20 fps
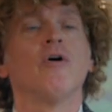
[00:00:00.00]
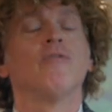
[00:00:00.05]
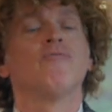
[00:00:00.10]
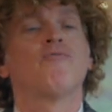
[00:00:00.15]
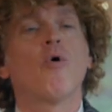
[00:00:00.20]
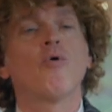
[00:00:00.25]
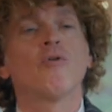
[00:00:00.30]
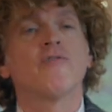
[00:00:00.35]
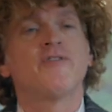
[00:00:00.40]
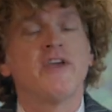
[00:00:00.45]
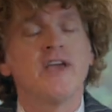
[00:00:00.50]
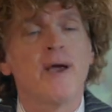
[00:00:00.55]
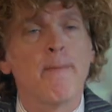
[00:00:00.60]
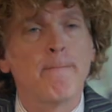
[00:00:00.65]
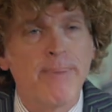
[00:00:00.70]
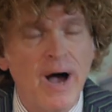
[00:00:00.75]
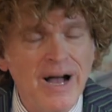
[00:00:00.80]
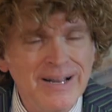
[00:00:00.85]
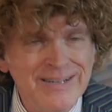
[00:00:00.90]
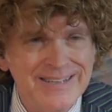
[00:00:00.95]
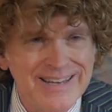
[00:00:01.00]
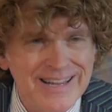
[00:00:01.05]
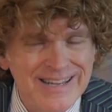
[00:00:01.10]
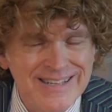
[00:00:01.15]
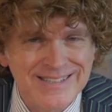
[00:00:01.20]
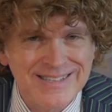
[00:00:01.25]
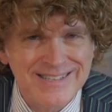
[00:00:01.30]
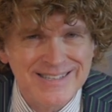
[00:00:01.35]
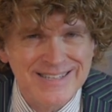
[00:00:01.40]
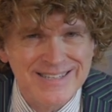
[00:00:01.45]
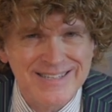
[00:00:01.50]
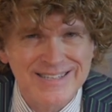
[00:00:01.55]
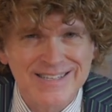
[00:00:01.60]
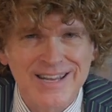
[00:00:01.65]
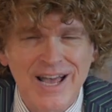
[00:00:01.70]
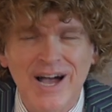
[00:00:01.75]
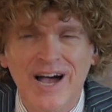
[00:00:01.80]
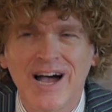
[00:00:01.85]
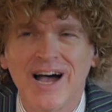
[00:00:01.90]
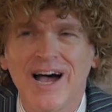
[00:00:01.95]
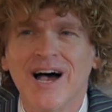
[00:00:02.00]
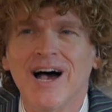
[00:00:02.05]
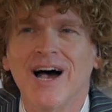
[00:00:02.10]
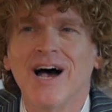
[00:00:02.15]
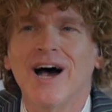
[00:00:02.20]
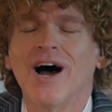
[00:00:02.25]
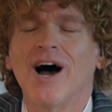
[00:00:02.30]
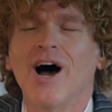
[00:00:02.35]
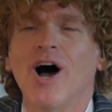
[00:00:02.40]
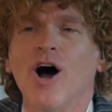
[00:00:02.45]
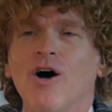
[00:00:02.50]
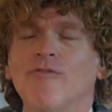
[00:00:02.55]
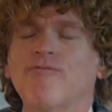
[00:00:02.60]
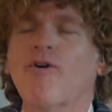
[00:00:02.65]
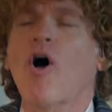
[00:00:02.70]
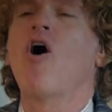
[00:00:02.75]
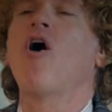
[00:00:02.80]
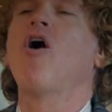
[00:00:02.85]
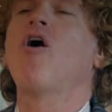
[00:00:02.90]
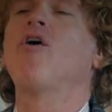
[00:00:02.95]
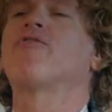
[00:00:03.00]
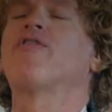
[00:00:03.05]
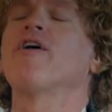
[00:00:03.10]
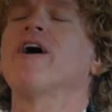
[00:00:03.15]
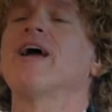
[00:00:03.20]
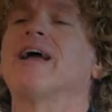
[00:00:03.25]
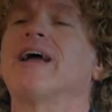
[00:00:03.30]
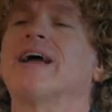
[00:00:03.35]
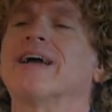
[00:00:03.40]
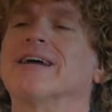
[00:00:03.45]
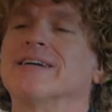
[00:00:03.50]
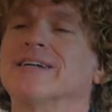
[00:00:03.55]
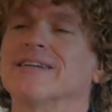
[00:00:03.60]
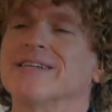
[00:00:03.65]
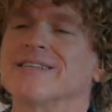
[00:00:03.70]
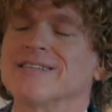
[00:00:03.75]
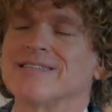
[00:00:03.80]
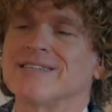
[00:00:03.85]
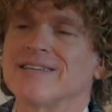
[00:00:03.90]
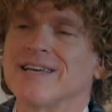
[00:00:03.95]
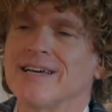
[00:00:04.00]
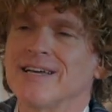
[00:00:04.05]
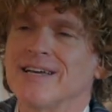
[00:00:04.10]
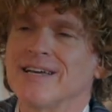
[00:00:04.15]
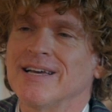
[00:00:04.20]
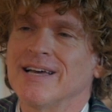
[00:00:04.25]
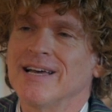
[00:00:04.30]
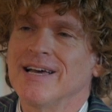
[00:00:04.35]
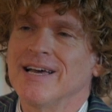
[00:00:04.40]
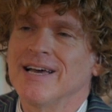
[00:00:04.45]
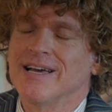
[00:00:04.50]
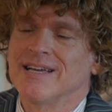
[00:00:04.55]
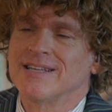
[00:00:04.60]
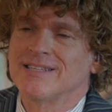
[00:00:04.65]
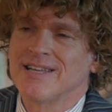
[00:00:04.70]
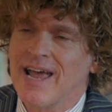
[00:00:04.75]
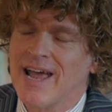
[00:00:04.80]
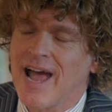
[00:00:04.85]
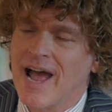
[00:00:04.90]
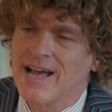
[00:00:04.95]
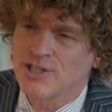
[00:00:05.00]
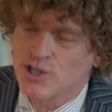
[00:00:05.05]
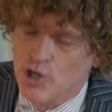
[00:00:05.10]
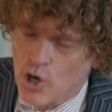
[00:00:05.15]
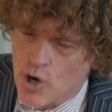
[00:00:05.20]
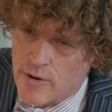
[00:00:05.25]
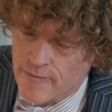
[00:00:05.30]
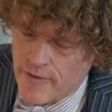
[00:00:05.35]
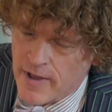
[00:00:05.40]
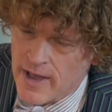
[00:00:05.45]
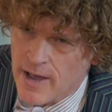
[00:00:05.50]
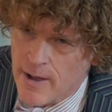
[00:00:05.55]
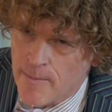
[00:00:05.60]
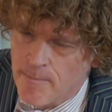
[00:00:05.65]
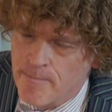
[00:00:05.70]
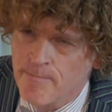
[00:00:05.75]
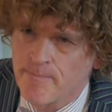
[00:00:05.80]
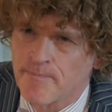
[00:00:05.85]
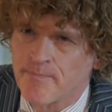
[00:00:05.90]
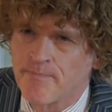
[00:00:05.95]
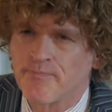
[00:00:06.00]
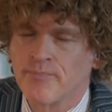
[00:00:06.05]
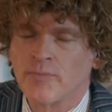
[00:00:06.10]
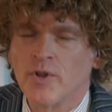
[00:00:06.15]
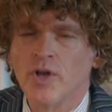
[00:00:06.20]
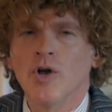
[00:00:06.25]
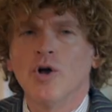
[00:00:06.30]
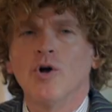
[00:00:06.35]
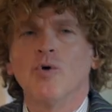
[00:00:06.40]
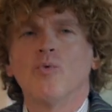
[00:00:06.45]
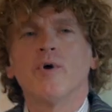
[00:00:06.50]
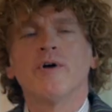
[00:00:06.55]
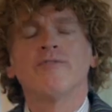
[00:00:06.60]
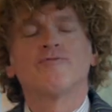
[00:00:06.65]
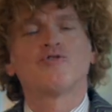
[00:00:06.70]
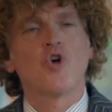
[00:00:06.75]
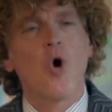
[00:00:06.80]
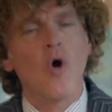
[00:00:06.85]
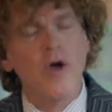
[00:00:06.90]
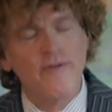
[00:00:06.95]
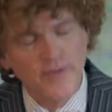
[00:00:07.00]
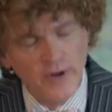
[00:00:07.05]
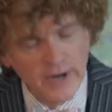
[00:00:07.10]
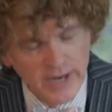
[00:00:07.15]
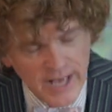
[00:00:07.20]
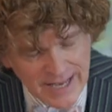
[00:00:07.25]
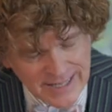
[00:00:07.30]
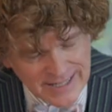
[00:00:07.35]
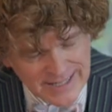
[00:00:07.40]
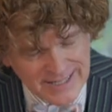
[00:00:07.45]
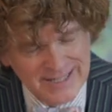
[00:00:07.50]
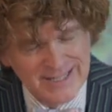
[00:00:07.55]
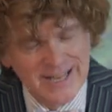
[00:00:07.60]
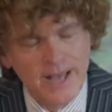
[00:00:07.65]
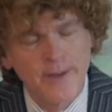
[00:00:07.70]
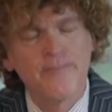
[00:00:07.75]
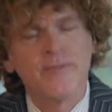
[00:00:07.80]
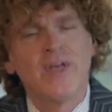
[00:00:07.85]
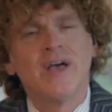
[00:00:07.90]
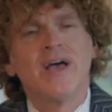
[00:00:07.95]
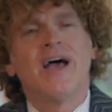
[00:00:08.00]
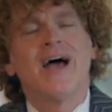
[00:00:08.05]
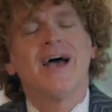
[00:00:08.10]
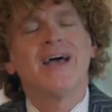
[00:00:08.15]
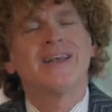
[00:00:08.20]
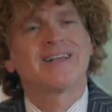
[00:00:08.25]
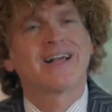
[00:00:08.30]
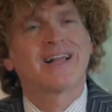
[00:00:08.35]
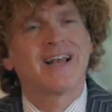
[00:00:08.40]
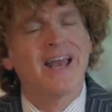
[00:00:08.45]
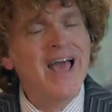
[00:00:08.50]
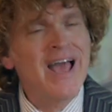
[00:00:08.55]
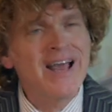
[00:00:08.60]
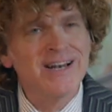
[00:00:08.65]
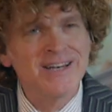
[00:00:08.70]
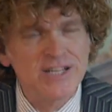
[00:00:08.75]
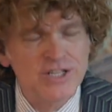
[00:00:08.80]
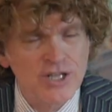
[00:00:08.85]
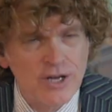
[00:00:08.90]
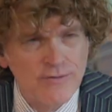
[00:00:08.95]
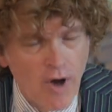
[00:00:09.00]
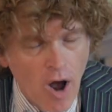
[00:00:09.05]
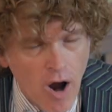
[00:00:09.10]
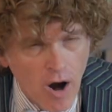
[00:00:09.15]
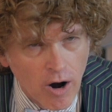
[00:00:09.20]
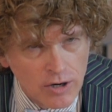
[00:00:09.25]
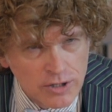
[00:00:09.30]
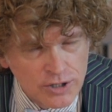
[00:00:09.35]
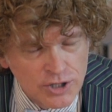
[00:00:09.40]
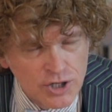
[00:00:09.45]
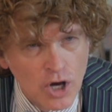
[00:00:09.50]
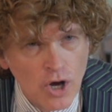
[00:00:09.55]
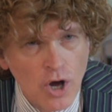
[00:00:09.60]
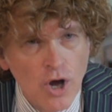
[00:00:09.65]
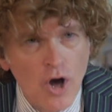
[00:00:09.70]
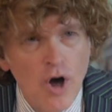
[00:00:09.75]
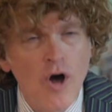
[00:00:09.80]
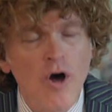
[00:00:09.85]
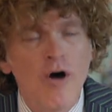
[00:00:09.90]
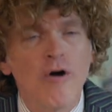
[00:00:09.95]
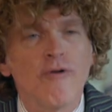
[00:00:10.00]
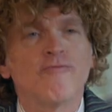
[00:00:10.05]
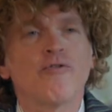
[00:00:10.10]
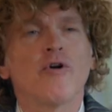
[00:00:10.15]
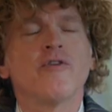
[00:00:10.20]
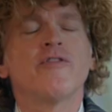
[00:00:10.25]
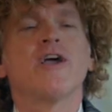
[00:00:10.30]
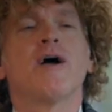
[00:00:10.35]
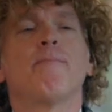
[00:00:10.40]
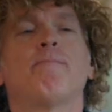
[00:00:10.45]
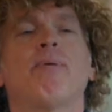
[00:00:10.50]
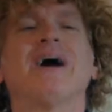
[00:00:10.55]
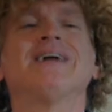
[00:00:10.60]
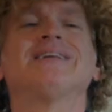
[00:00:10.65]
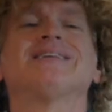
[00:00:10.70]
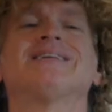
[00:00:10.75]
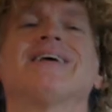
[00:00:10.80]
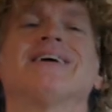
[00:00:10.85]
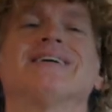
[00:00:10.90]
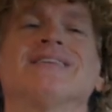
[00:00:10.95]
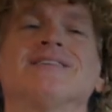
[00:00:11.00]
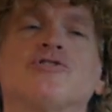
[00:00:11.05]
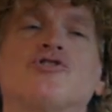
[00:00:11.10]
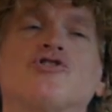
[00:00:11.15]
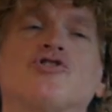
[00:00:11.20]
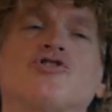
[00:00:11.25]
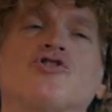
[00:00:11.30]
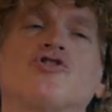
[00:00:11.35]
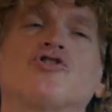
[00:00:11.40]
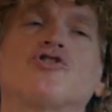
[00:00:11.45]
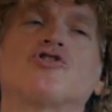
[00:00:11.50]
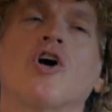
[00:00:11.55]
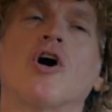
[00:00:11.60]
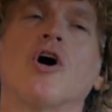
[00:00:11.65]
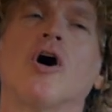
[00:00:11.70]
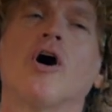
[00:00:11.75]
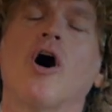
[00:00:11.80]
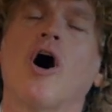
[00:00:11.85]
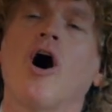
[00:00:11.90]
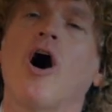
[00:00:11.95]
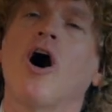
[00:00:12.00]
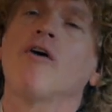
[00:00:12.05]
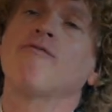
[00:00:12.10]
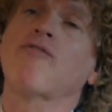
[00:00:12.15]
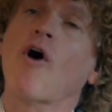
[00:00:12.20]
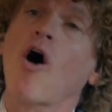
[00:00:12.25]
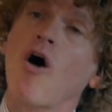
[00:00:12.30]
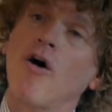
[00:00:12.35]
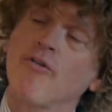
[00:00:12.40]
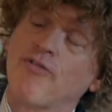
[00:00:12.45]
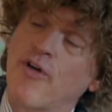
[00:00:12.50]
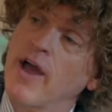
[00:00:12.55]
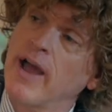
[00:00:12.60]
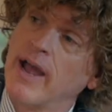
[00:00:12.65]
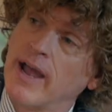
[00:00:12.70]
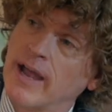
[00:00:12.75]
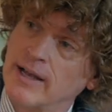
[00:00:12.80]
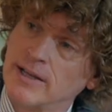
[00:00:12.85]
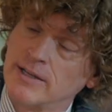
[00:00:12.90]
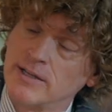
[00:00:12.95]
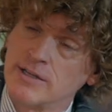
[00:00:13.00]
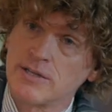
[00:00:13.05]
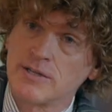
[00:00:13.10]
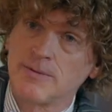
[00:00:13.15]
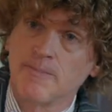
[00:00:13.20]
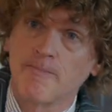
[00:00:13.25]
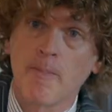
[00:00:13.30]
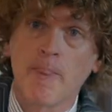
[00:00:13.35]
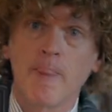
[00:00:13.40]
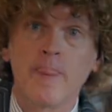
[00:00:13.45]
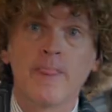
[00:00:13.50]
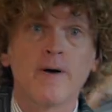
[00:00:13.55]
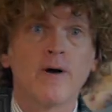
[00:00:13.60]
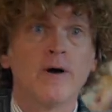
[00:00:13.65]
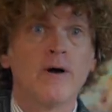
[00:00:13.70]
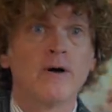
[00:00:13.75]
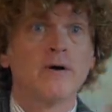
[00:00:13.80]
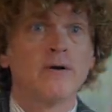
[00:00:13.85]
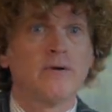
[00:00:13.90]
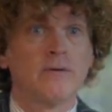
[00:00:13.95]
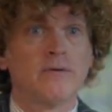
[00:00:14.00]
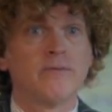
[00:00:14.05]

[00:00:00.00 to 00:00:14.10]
for the abundance of all things say I serve him, I serve him. with joyfulness with and gladness of heart gladness of for the abundance, the abundance of all things. all things